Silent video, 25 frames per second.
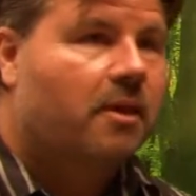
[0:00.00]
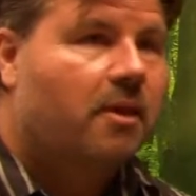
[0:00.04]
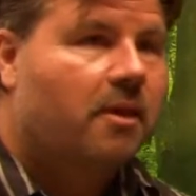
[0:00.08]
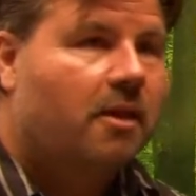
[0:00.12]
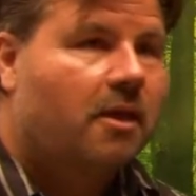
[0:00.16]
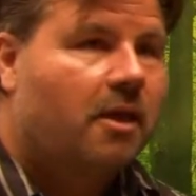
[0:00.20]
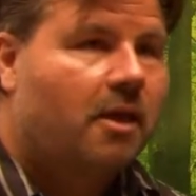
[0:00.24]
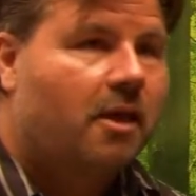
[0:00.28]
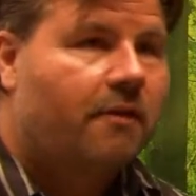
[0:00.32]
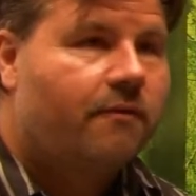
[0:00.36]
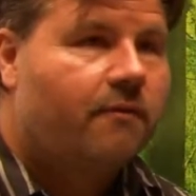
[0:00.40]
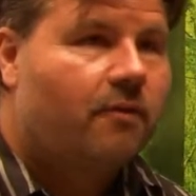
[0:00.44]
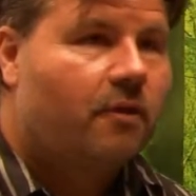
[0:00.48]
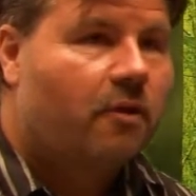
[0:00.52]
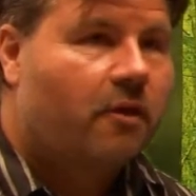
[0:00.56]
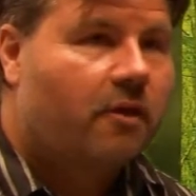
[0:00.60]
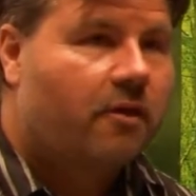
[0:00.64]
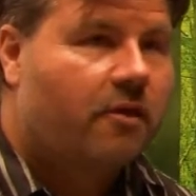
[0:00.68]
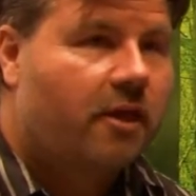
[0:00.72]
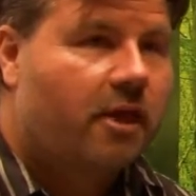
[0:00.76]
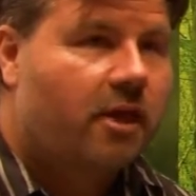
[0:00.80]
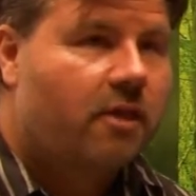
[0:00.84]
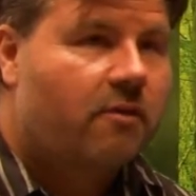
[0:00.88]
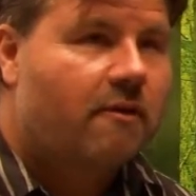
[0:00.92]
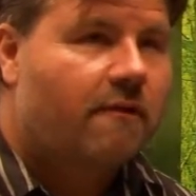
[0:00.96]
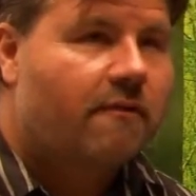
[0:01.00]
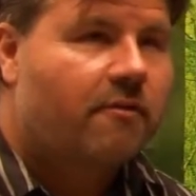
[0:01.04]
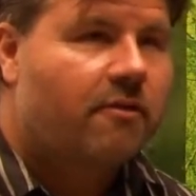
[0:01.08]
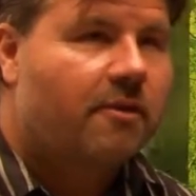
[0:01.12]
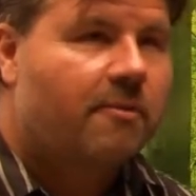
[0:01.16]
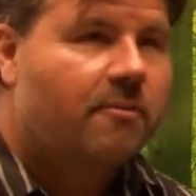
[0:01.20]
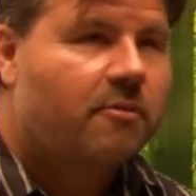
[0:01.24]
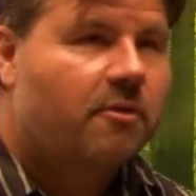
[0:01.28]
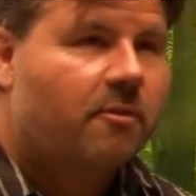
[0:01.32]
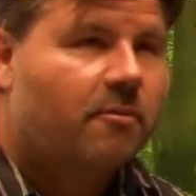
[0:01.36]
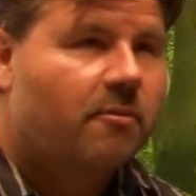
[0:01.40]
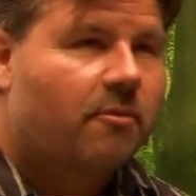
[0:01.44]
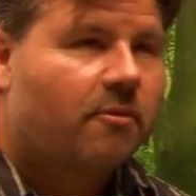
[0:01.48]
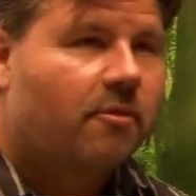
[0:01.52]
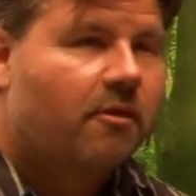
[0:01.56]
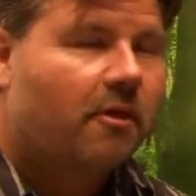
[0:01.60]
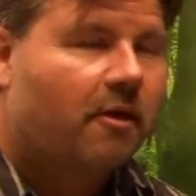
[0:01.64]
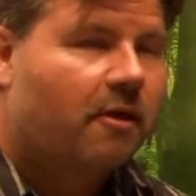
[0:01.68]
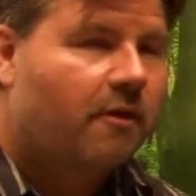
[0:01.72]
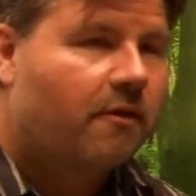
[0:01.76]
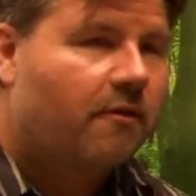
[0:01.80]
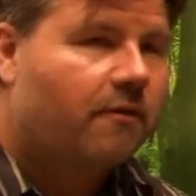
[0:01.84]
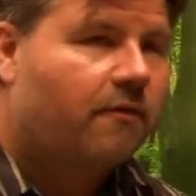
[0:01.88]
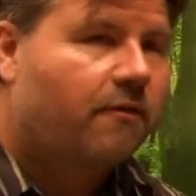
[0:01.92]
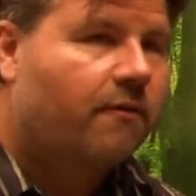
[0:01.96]
if it looks like you have symptoms
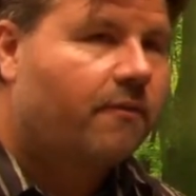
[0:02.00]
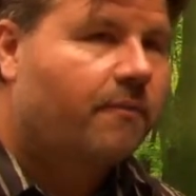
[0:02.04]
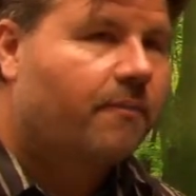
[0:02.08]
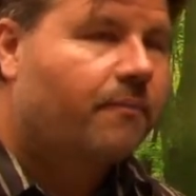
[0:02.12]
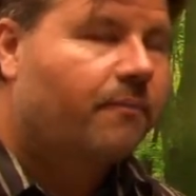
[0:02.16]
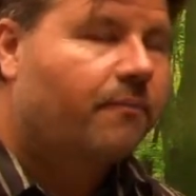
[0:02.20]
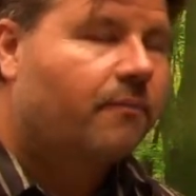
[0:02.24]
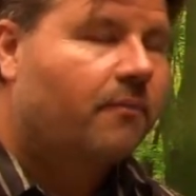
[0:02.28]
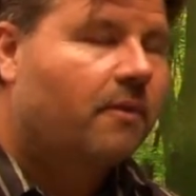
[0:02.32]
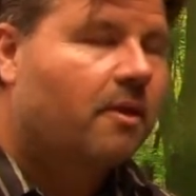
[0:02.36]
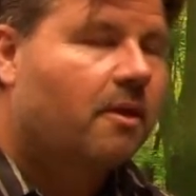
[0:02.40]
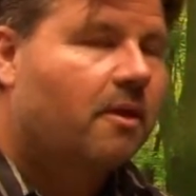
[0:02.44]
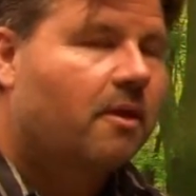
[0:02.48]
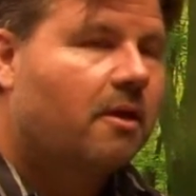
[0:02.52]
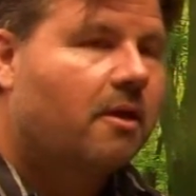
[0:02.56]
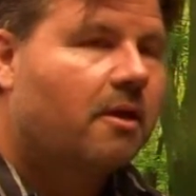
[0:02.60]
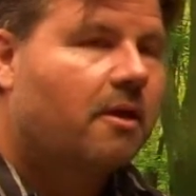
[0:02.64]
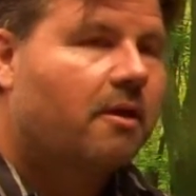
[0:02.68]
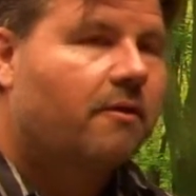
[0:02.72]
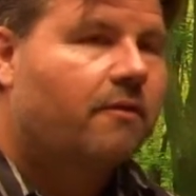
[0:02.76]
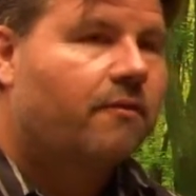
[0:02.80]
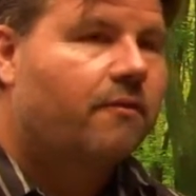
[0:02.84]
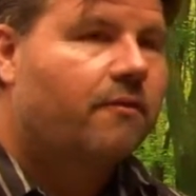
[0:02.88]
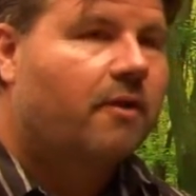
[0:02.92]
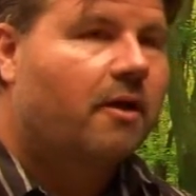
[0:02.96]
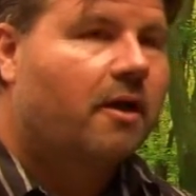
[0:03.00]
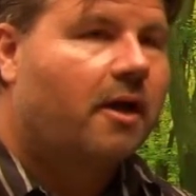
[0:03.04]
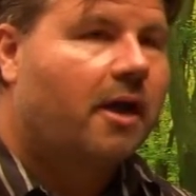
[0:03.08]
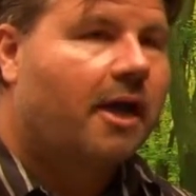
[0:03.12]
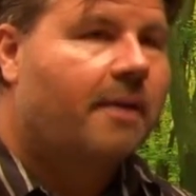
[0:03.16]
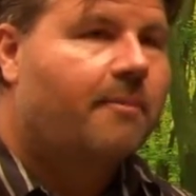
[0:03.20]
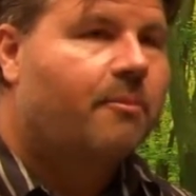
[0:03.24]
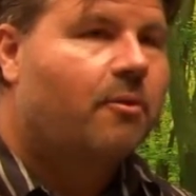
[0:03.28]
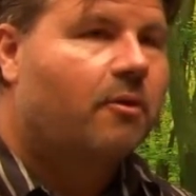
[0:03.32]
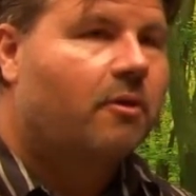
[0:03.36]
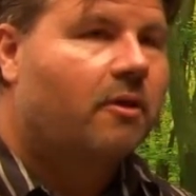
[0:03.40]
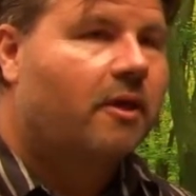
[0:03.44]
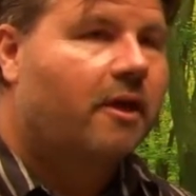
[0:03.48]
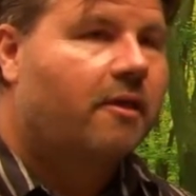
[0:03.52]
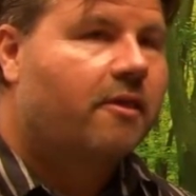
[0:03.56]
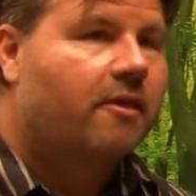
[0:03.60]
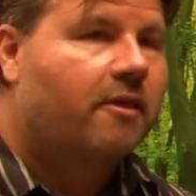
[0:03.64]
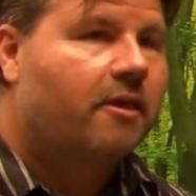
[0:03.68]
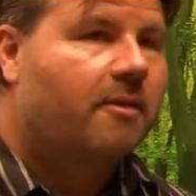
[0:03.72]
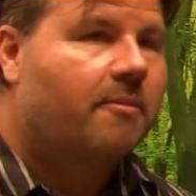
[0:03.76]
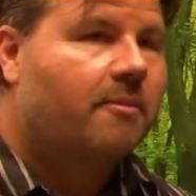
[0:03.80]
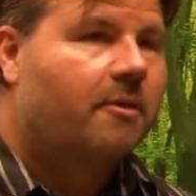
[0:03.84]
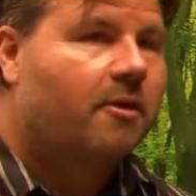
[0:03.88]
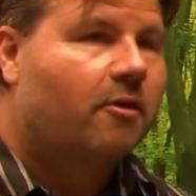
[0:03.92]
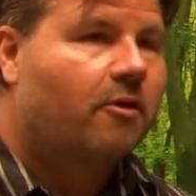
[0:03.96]
of
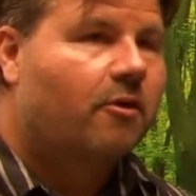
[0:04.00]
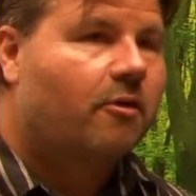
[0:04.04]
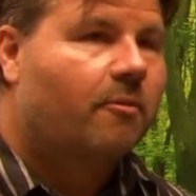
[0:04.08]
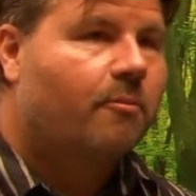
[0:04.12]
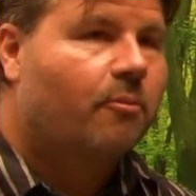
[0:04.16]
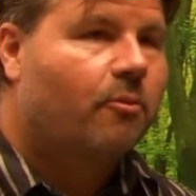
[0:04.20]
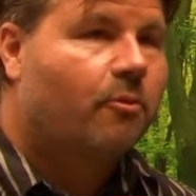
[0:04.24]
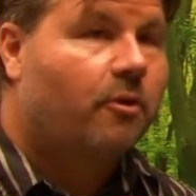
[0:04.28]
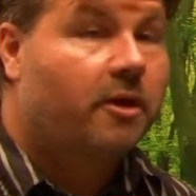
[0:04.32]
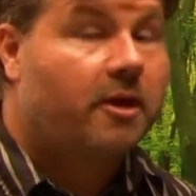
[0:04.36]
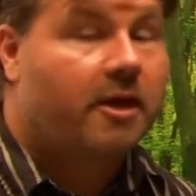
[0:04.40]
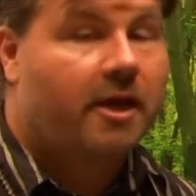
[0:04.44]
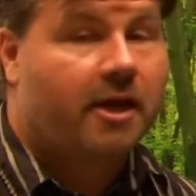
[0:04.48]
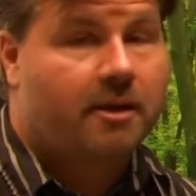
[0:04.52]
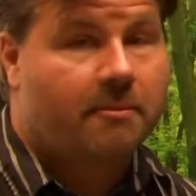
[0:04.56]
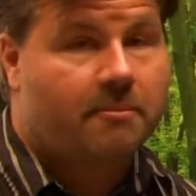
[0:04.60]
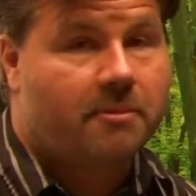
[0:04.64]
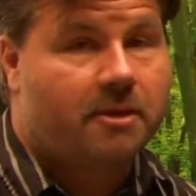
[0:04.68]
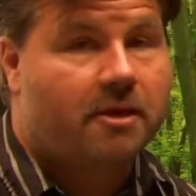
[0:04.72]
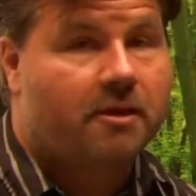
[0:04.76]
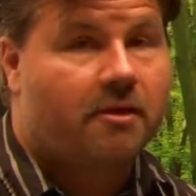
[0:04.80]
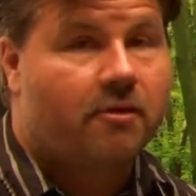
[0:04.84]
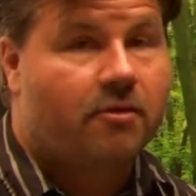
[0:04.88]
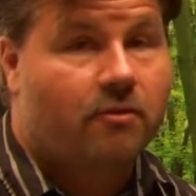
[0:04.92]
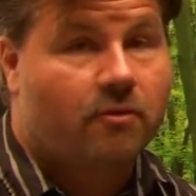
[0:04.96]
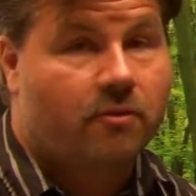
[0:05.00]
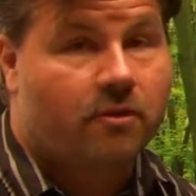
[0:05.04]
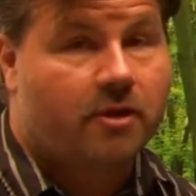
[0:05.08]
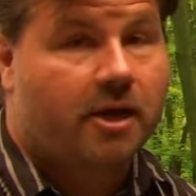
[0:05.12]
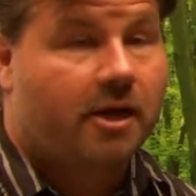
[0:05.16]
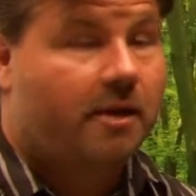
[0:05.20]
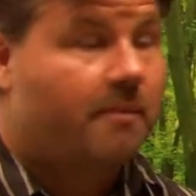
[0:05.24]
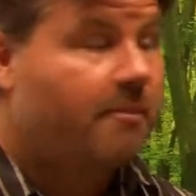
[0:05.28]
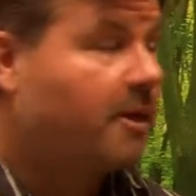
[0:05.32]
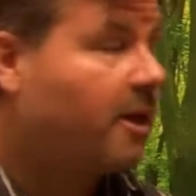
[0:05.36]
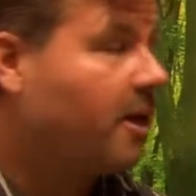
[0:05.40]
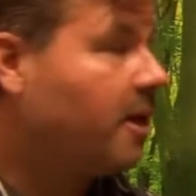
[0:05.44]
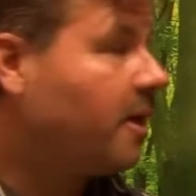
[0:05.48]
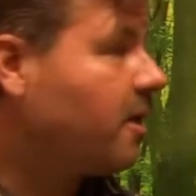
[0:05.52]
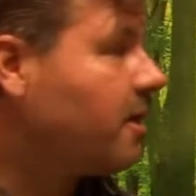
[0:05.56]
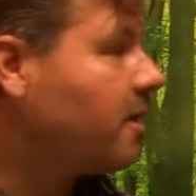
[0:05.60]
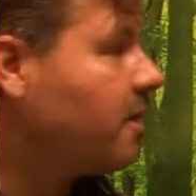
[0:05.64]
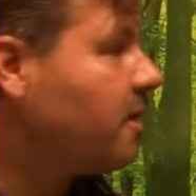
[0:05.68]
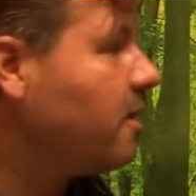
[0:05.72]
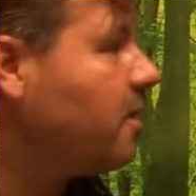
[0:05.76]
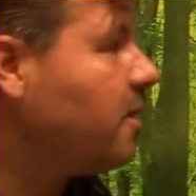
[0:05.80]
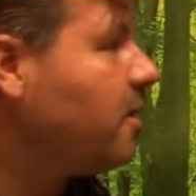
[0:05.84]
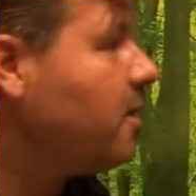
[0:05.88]
hyperglycemia or prediabetes or diabetic,